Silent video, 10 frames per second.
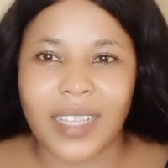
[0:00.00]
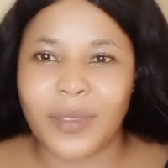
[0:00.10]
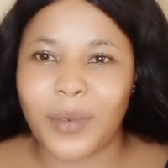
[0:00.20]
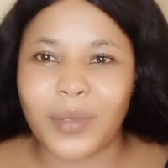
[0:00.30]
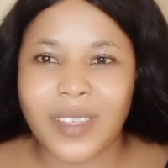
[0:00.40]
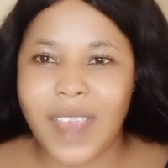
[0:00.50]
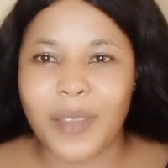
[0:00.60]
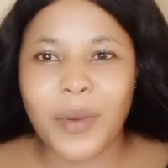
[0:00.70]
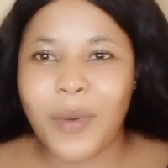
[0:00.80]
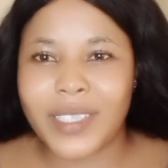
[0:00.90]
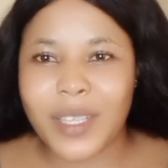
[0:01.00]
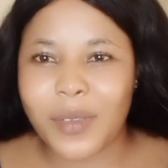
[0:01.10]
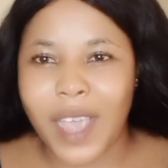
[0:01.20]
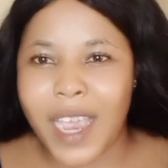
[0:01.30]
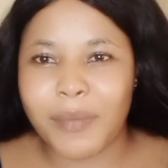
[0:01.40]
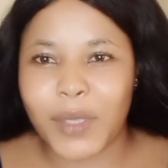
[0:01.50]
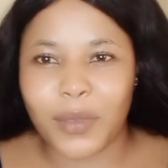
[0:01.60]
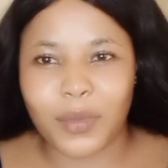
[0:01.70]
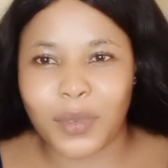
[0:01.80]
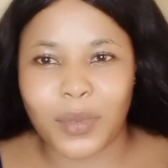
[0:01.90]
I don't want it to carry
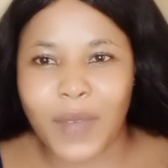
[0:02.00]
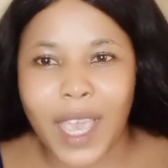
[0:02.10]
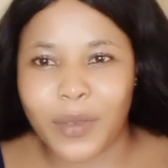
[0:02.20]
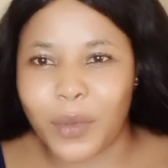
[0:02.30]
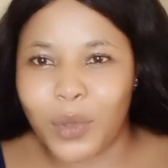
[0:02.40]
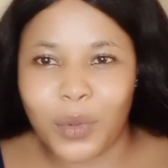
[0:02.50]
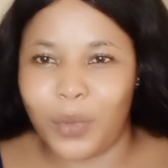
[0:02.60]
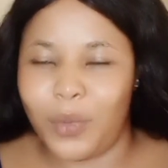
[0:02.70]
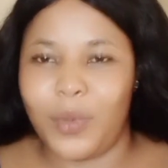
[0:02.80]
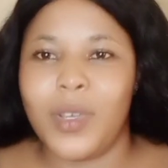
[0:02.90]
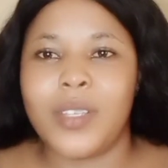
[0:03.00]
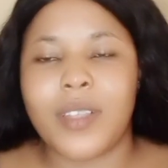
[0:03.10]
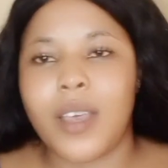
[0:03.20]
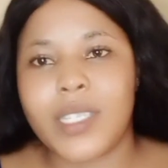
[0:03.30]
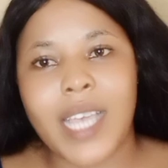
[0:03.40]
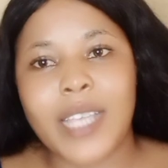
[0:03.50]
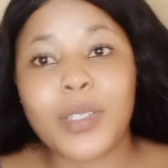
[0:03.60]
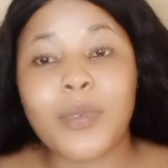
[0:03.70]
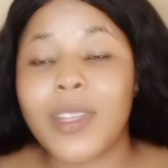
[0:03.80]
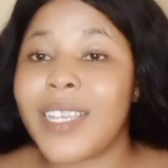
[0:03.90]
me to where I don't know. So I
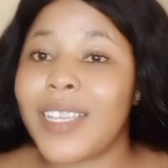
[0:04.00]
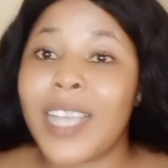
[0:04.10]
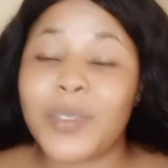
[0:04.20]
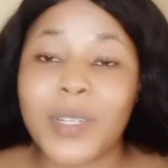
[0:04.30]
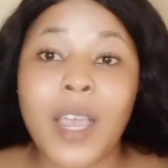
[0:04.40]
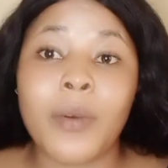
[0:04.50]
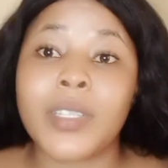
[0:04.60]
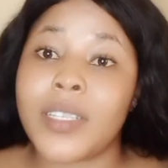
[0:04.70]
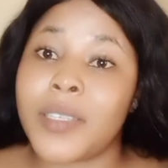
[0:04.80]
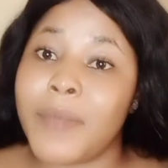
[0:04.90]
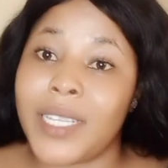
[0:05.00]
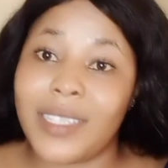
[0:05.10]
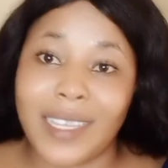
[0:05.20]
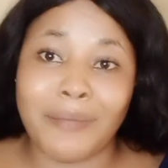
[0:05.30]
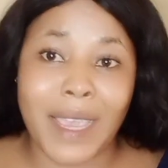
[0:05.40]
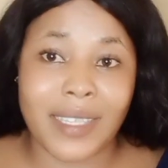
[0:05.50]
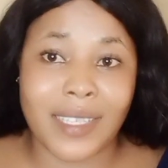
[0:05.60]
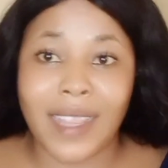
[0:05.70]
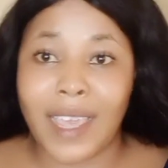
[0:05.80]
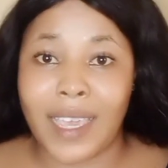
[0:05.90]
wanted to maintain my
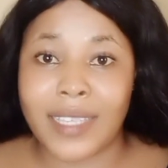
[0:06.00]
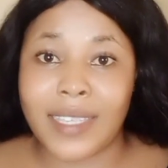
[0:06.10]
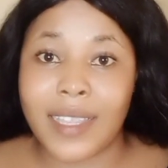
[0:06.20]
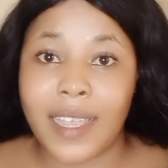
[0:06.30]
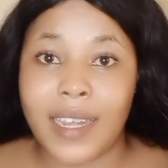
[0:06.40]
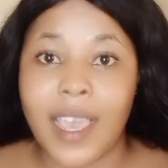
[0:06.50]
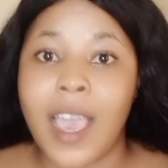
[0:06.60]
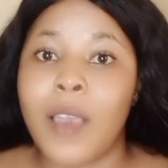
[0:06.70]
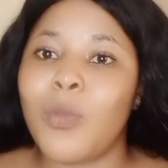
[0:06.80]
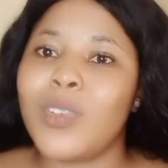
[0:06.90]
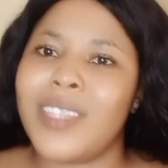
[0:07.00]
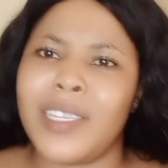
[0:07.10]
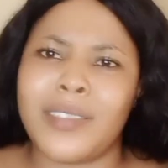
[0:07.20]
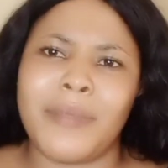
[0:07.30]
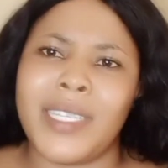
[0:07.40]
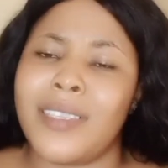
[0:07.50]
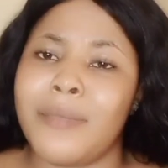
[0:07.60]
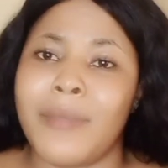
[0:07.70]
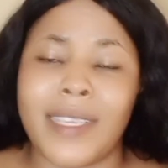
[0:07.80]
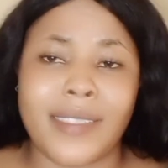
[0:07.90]
skin. Like I said earlier, I wanted to
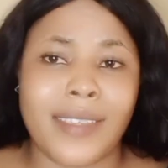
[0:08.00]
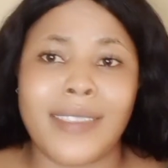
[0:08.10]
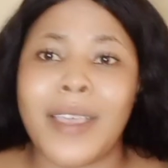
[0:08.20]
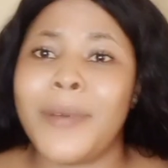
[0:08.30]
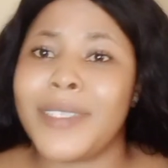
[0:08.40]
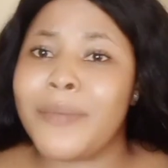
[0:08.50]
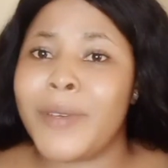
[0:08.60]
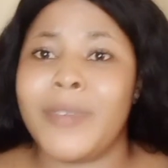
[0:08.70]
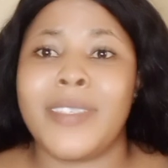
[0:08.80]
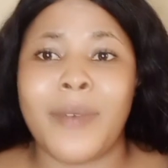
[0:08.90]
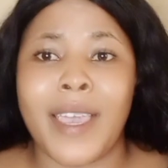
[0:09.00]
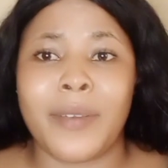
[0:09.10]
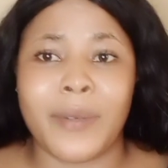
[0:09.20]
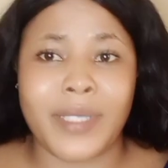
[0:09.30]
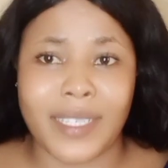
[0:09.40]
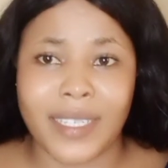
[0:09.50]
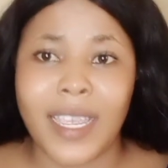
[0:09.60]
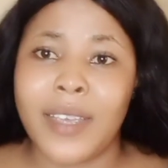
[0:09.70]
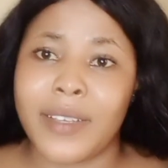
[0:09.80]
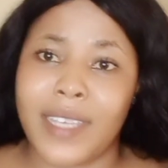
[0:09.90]
maintain my skin. That was the main reason why I got it.
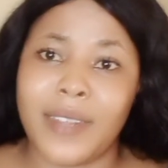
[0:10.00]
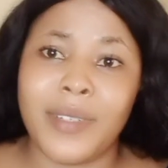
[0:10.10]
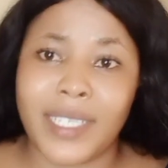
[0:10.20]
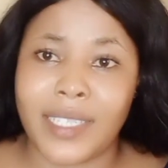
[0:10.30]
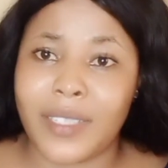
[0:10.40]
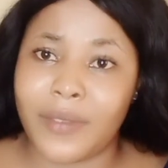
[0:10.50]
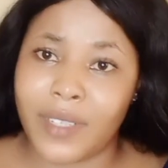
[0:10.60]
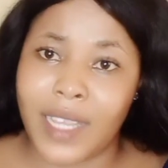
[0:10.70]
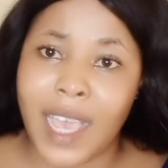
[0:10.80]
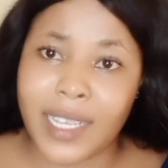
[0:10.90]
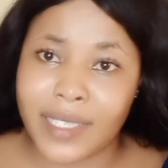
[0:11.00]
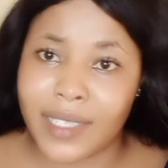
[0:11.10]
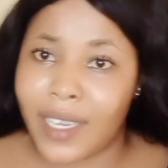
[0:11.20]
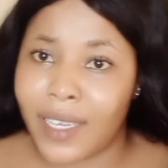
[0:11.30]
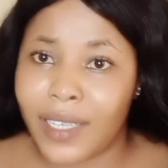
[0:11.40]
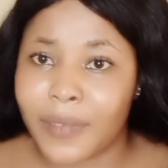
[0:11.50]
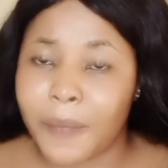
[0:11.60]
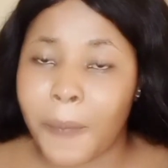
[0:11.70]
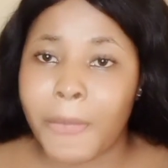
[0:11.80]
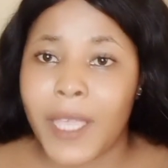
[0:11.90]
Because I know they say it's for dark skin.
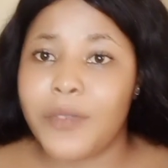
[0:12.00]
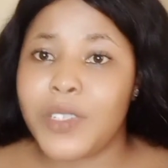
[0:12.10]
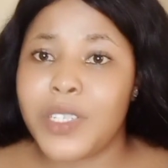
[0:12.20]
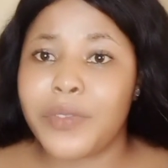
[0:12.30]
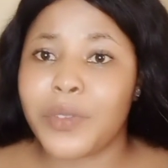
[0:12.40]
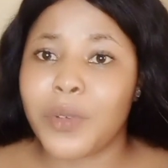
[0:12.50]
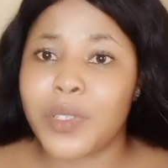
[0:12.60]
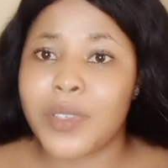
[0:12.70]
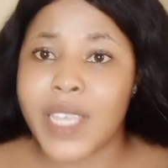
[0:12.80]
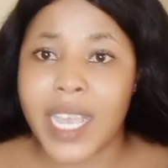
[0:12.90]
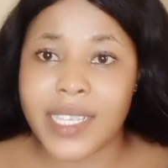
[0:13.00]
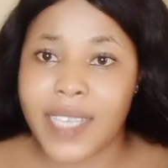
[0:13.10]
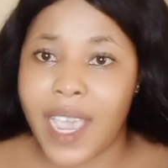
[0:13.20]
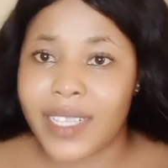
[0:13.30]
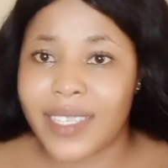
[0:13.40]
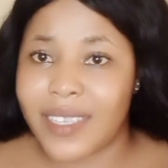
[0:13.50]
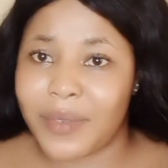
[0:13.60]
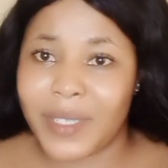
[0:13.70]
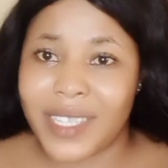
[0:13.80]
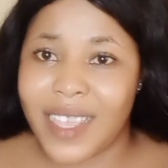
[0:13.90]
Even if you go to their site,
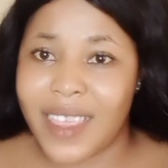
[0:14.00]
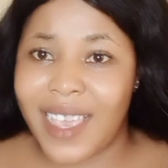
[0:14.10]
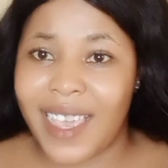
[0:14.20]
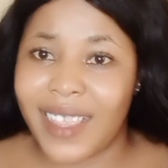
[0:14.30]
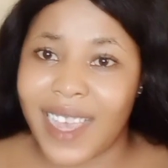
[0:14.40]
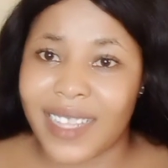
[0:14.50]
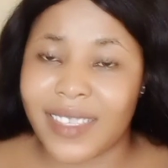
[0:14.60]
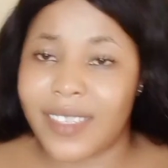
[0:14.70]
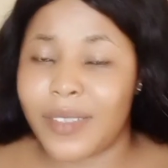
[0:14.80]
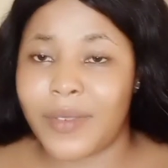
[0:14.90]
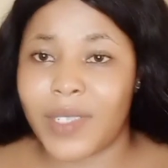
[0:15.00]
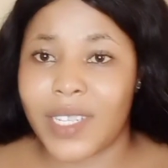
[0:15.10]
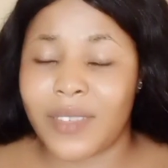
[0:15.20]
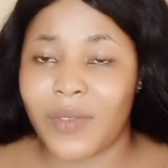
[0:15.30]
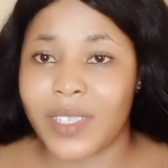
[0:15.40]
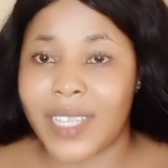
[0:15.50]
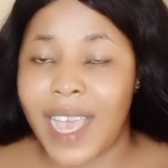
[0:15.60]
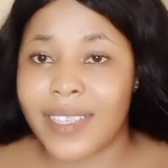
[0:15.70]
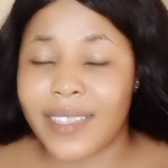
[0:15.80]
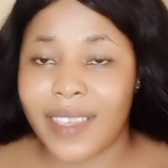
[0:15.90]
it's written there that it's for
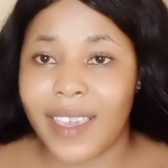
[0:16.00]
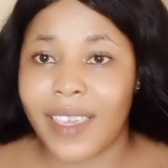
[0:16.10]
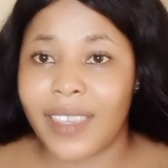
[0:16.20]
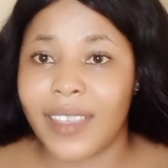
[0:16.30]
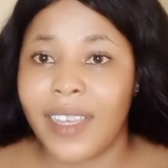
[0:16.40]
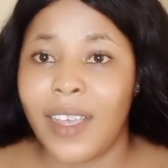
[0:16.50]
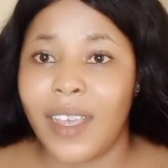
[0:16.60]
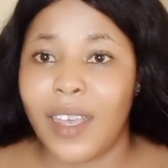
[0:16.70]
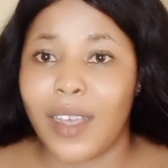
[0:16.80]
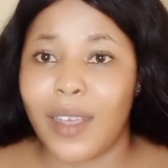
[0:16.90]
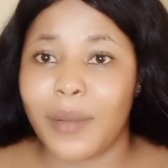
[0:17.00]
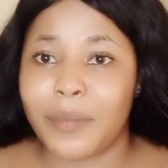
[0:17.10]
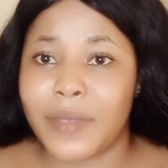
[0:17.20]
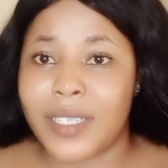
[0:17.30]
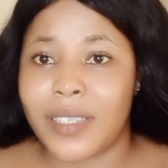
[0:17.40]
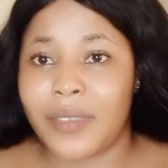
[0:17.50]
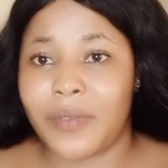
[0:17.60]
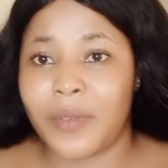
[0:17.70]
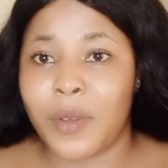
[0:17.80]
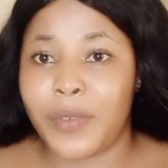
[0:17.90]
dark skin.
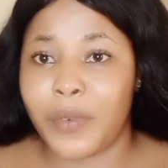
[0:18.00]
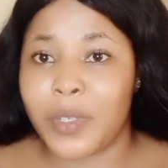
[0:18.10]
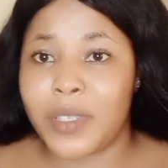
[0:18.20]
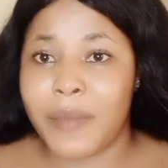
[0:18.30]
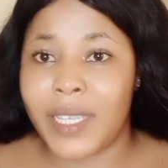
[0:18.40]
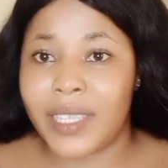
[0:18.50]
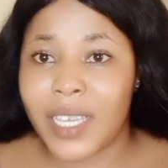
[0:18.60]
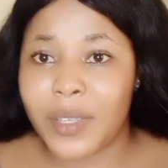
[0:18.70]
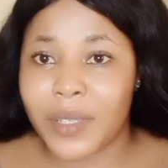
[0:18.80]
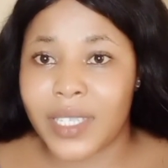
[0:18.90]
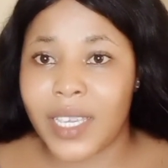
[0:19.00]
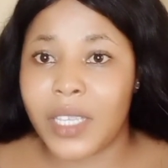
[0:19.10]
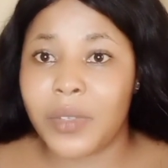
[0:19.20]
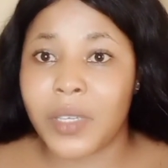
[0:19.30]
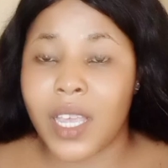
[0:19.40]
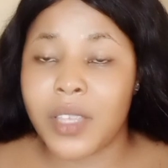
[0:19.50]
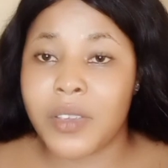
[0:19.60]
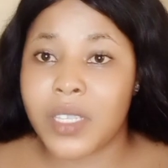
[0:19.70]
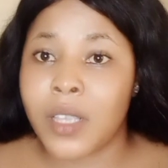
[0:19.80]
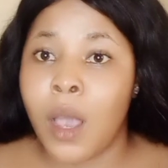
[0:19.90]
If you want to maintain your skin, you can
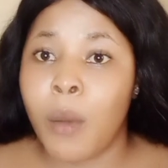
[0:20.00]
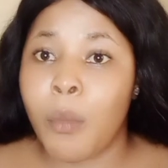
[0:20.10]
use it.